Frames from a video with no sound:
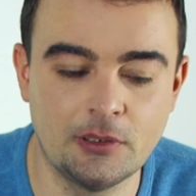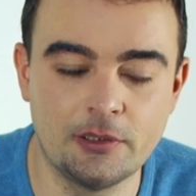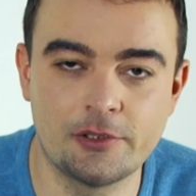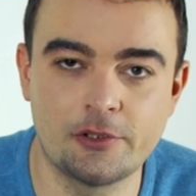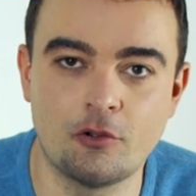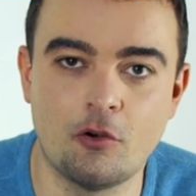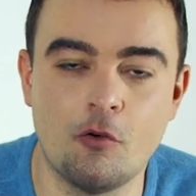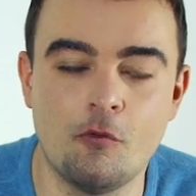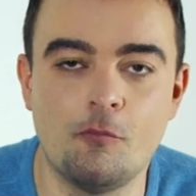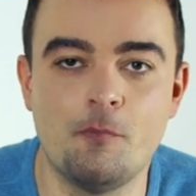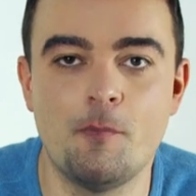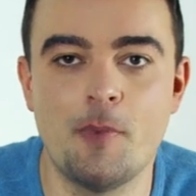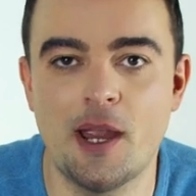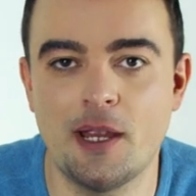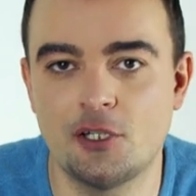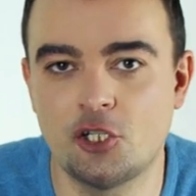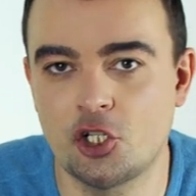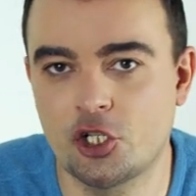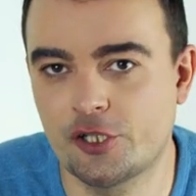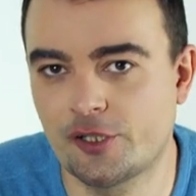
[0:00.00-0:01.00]
So
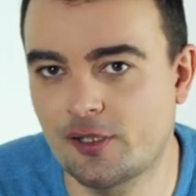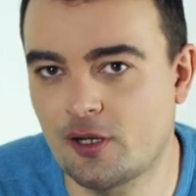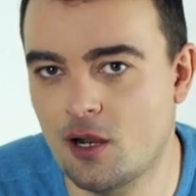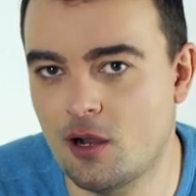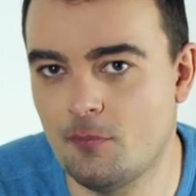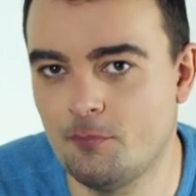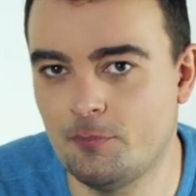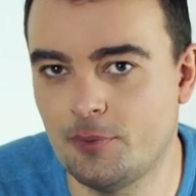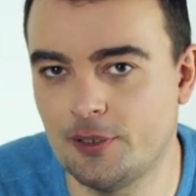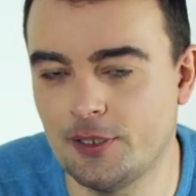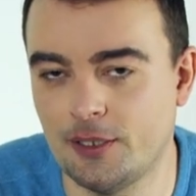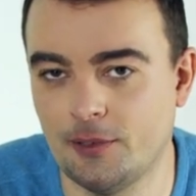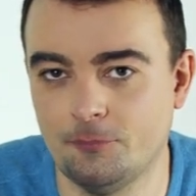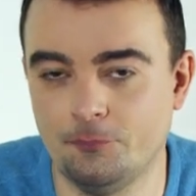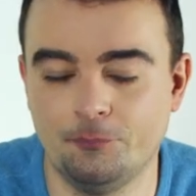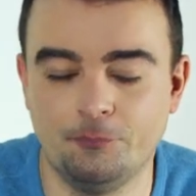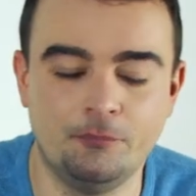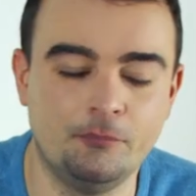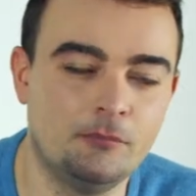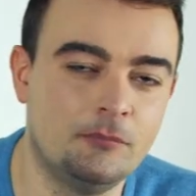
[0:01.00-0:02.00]
Magix company,
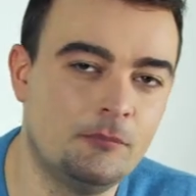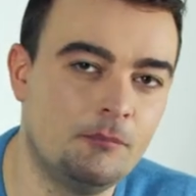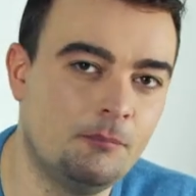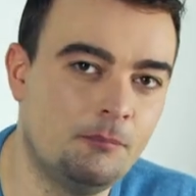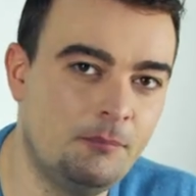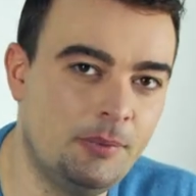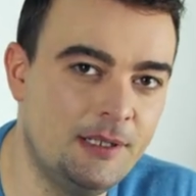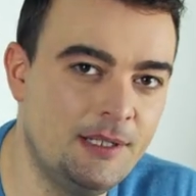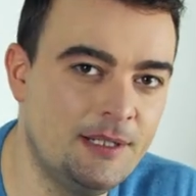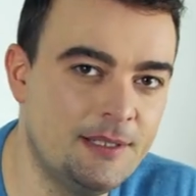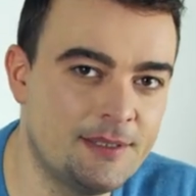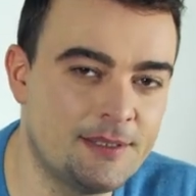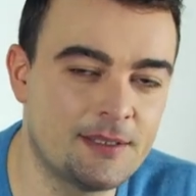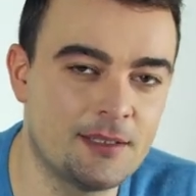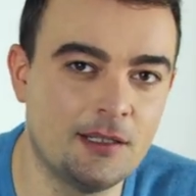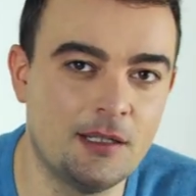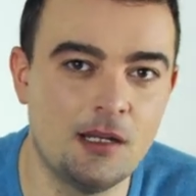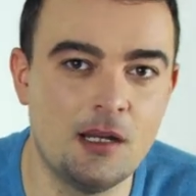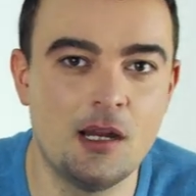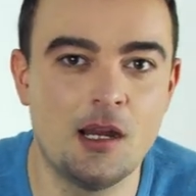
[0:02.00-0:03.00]

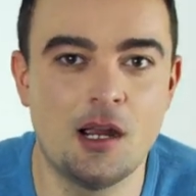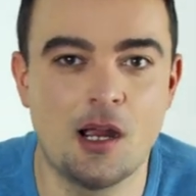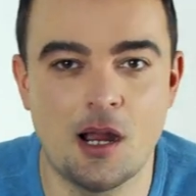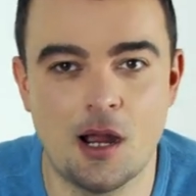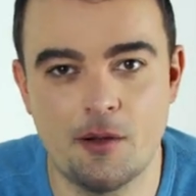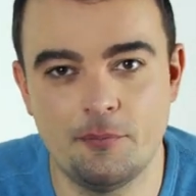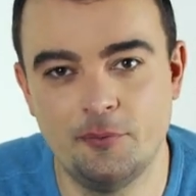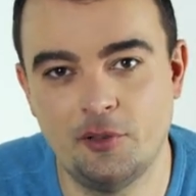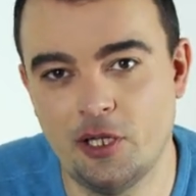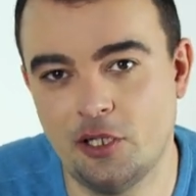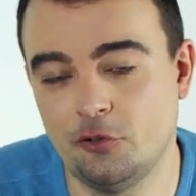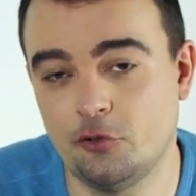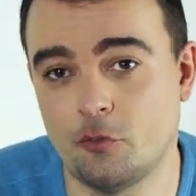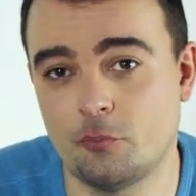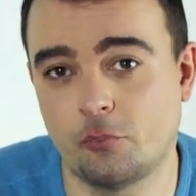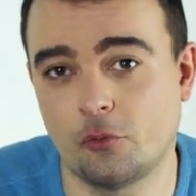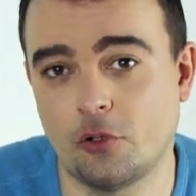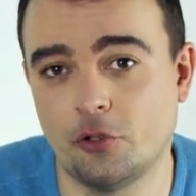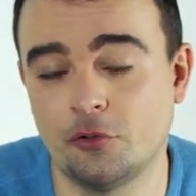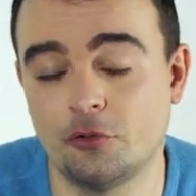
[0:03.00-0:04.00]
please update your
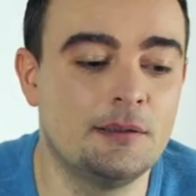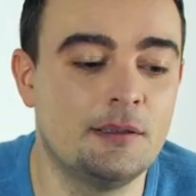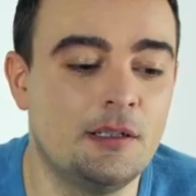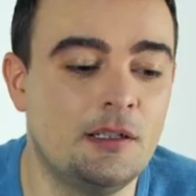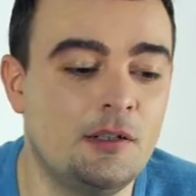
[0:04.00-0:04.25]
product.